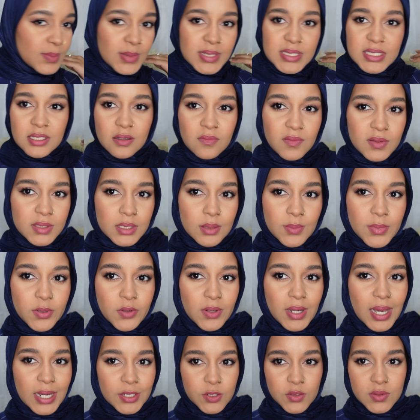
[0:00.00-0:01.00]
myself in the
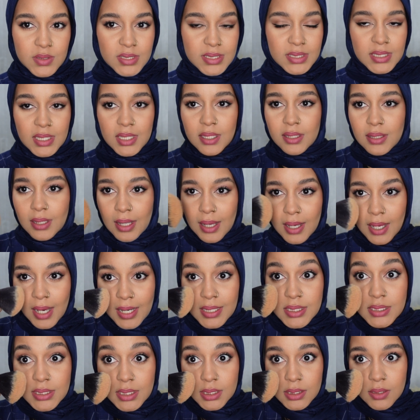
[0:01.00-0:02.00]
mirror, I don't see that. I
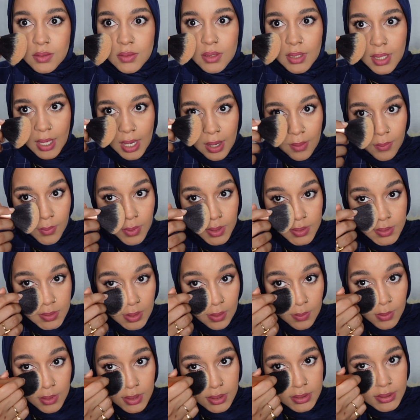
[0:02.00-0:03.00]
see it on the camera. So
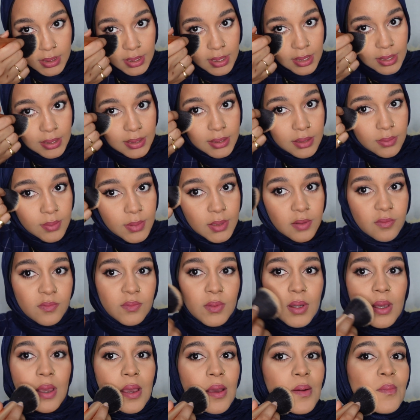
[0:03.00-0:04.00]
I'm going to take a little bit of
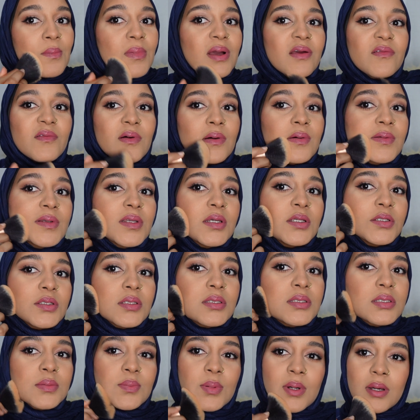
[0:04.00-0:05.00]
my
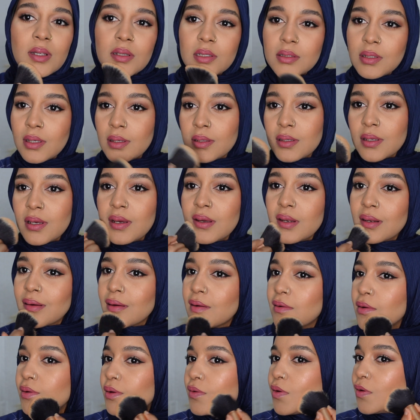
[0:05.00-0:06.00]
foundation sponge and kind of
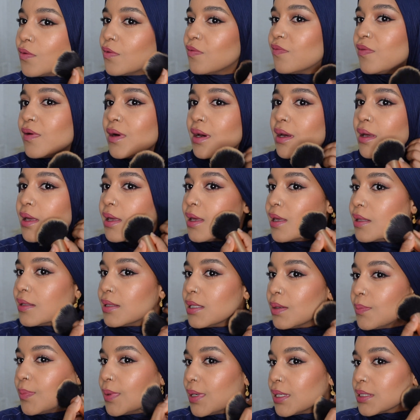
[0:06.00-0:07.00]
go over
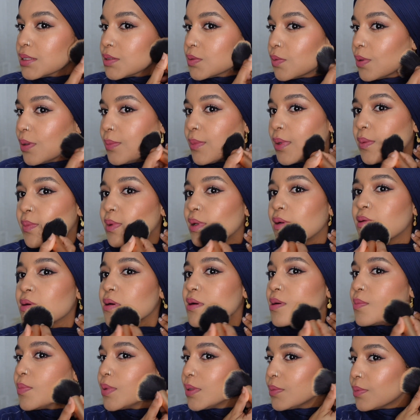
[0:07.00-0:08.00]
the parts where maybe look
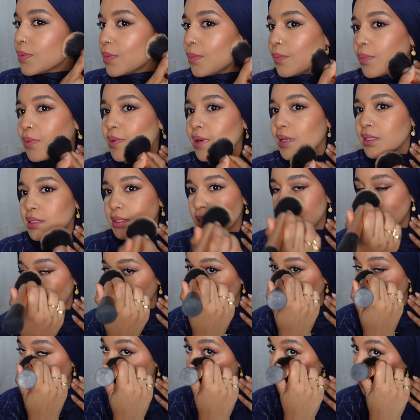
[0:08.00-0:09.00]
a bit brighter
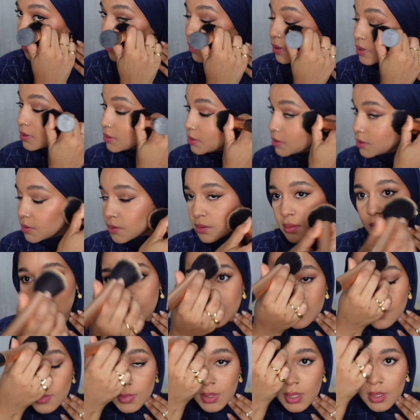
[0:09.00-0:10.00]
than I want
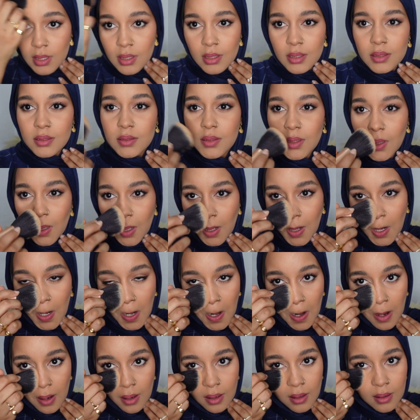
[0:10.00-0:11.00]
to
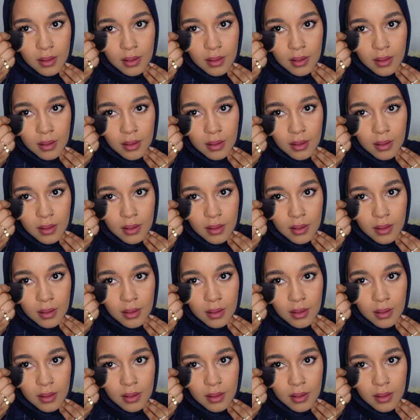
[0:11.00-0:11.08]
look.